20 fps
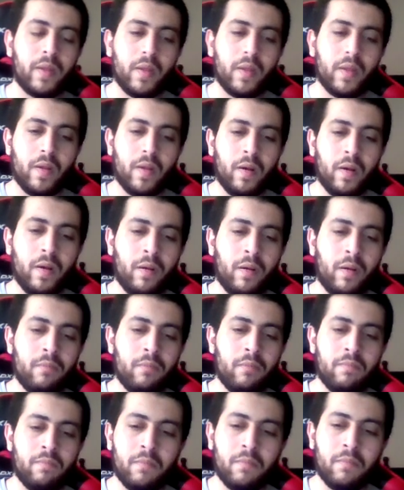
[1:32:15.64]

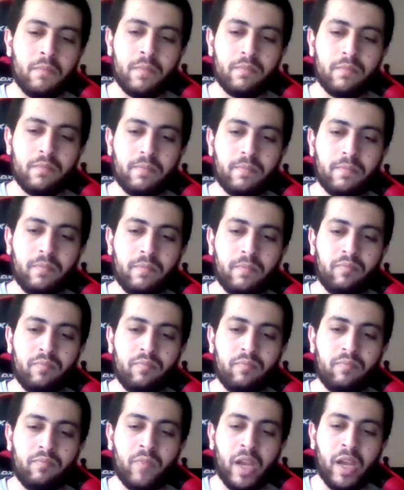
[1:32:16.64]
um
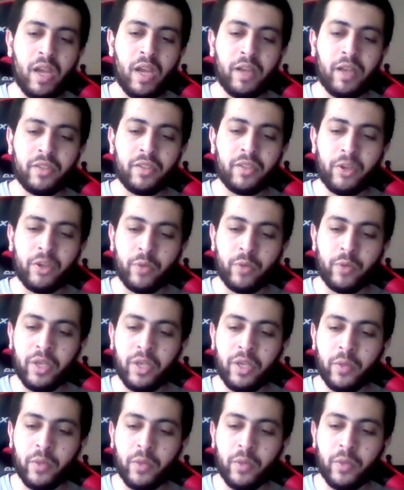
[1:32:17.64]
not
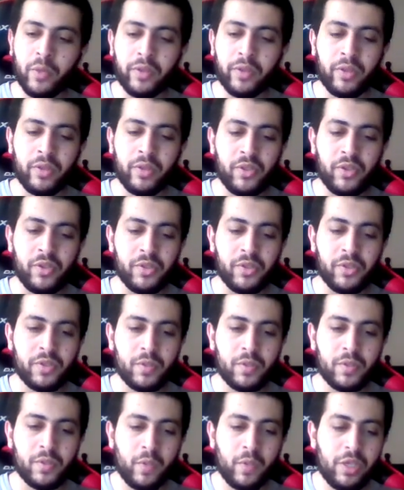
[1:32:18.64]
agreeing with is
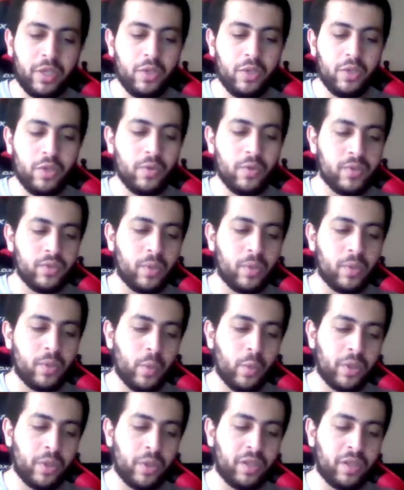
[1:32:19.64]
when you use the
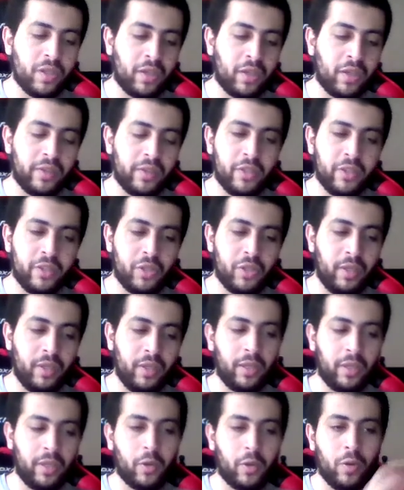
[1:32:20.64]
word unconditionally,
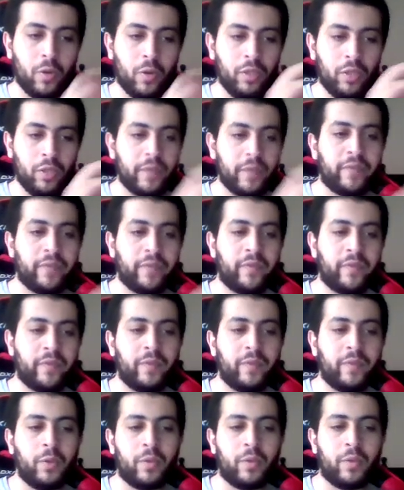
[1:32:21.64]
like all
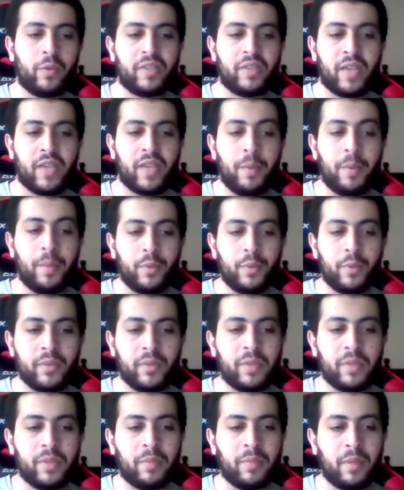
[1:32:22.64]
your examples
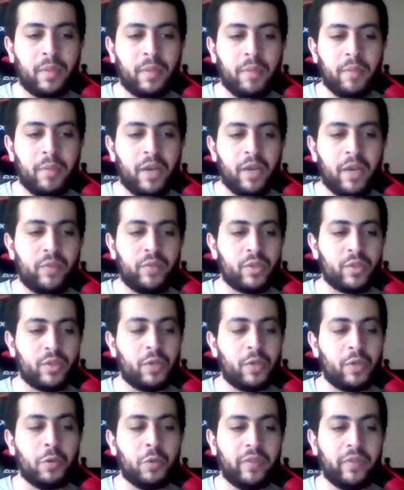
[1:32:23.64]
and metaphors and
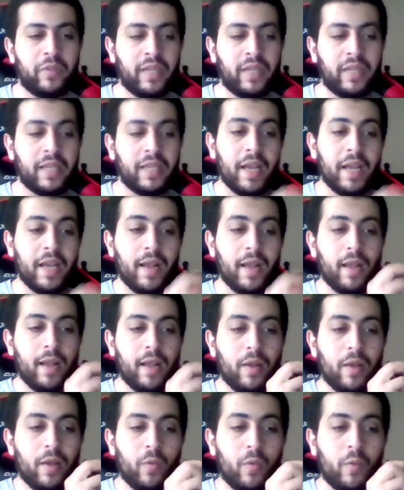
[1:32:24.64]
all of that,
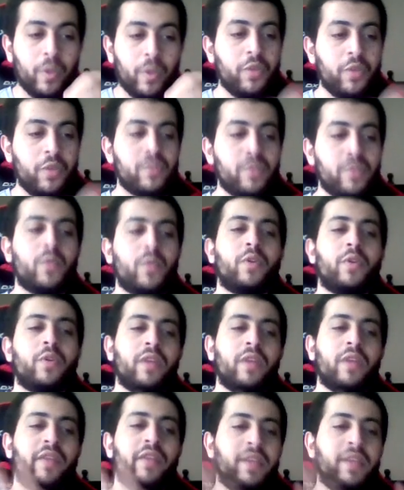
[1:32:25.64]
when you use the word
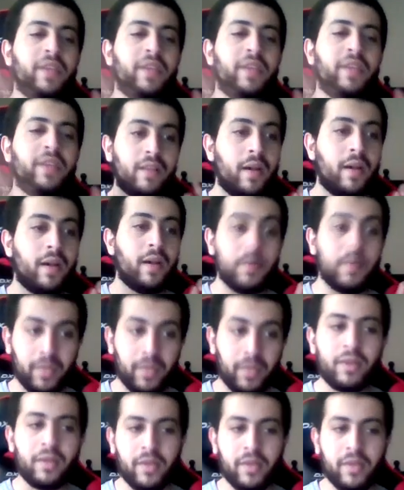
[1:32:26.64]
love in it, I'm like,
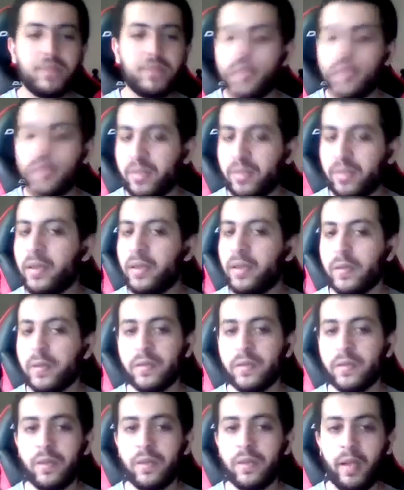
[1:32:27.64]
yes, yes, yes,
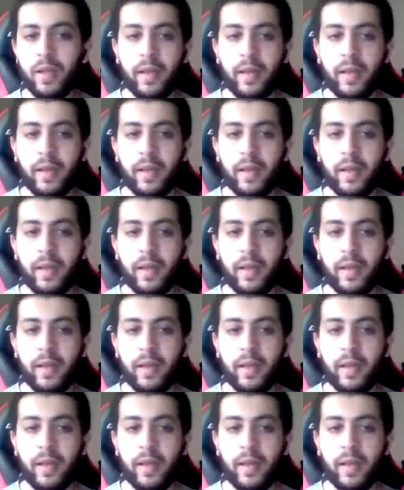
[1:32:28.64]
and